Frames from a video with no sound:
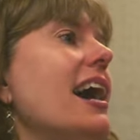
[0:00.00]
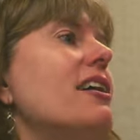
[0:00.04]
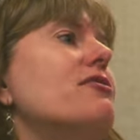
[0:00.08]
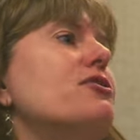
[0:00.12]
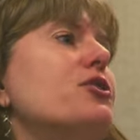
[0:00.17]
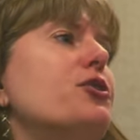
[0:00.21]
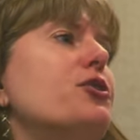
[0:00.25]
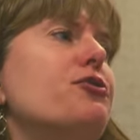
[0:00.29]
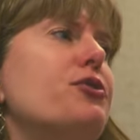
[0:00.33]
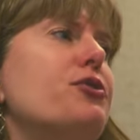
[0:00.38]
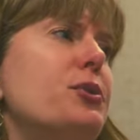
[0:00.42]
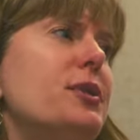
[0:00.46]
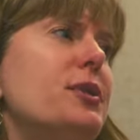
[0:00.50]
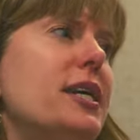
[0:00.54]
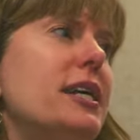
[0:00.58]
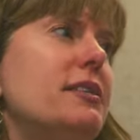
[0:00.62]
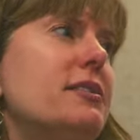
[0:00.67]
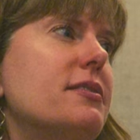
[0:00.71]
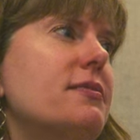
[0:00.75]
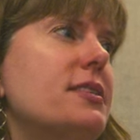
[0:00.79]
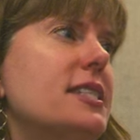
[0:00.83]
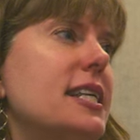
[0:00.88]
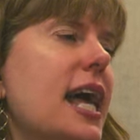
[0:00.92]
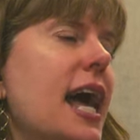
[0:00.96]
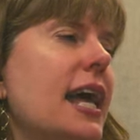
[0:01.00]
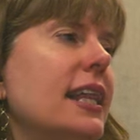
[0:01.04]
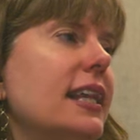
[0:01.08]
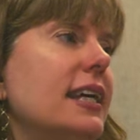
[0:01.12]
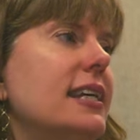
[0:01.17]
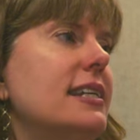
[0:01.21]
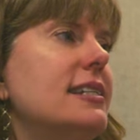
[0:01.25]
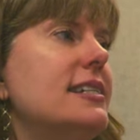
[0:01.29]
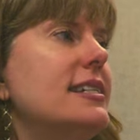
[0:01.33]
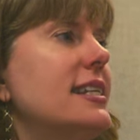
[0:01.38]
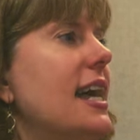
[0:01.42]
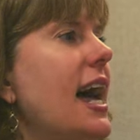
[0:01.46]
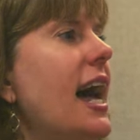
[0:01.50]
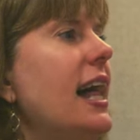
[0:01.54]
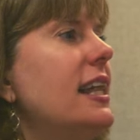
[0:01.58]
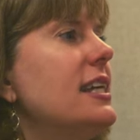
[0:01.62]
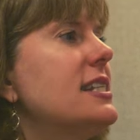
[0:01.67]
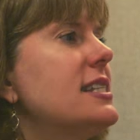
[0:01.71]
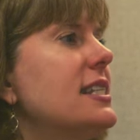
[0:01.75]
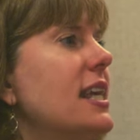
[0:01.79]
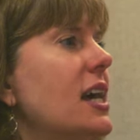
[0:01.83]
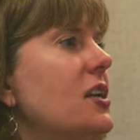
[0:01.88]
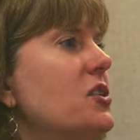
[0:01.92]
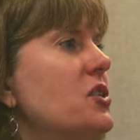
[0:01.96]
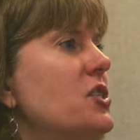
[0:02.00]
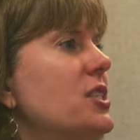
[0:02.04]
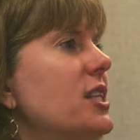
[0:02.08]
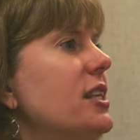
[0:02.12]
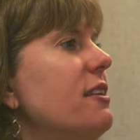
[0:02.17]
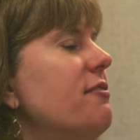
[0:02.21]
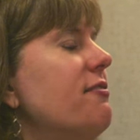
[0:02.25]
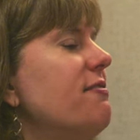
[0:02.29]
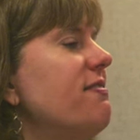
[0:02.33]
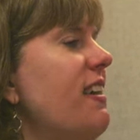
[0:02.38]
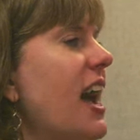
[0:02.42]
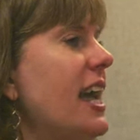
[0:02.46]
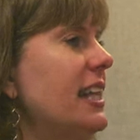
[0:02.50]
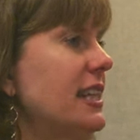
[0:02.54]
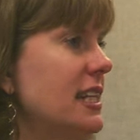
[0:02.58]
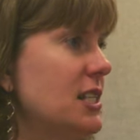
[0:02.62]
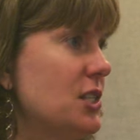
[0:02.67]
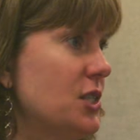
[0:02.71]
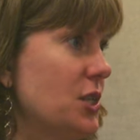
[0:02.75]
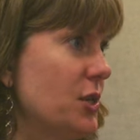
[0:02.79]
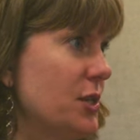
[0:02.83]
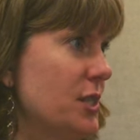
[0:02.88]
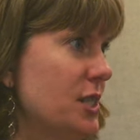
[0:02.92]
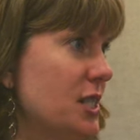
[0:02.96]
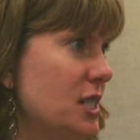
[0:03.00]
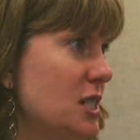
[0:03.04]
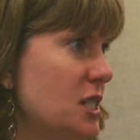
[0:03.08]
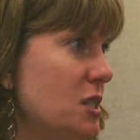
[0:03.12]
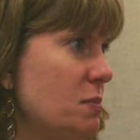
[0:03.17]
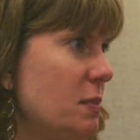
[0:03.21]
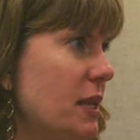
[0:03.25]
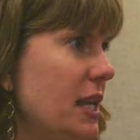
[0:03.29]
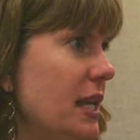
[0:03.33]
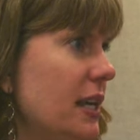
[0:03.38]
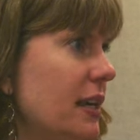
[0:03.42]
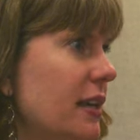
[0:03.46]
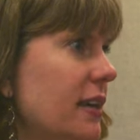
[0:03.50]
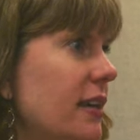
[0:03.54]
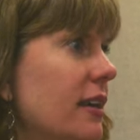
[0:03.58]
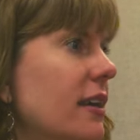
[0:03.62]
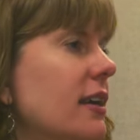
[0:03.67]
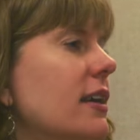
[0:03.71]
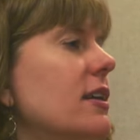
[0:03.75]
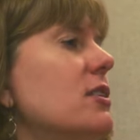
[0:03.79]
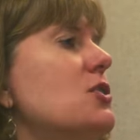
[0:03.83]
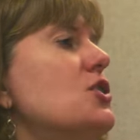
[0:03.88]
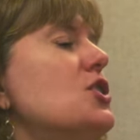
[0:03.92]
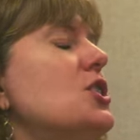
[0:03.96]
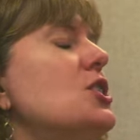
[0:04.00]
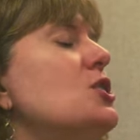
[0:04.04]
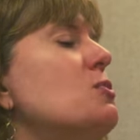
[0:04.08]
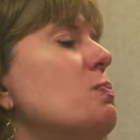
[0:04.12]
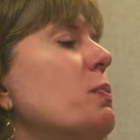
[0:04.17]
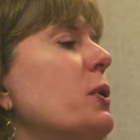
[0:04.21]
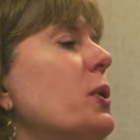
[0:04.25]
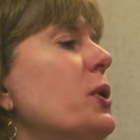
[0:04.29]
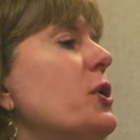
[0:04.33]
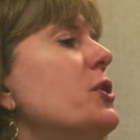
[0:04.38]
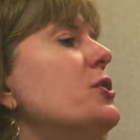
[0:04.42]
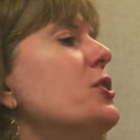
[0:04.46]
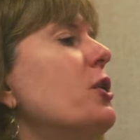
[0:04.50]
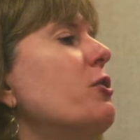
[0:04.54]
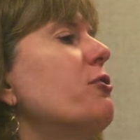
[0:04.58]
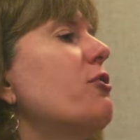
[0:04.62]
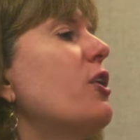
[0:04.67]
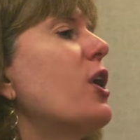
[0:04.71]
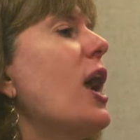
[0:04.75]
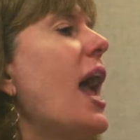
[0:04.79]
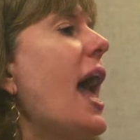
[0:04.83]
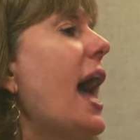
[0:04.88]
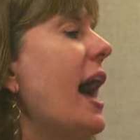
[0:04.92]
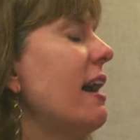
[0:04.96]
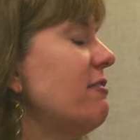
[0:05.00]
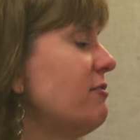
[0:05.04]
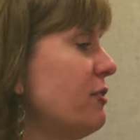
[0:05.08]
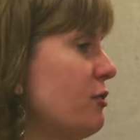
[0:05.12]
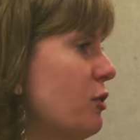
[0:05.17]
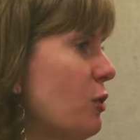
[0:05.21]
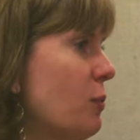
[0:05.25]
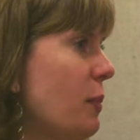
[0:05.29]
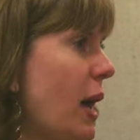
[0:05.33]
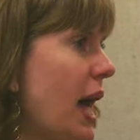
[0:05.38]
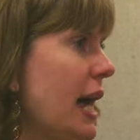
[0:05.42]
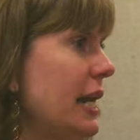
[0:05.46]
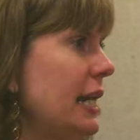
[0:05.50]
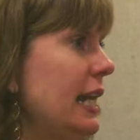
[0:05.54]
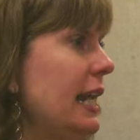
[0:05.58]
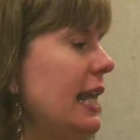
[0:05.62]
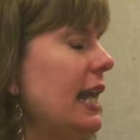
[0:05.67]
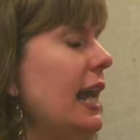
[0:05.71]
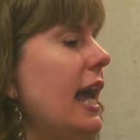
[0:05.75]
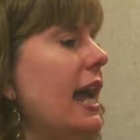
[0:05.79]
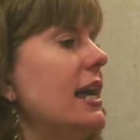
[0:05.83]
After a few days of silence, Alice Gunnersley finally starts to speak. She's burned over half of her body,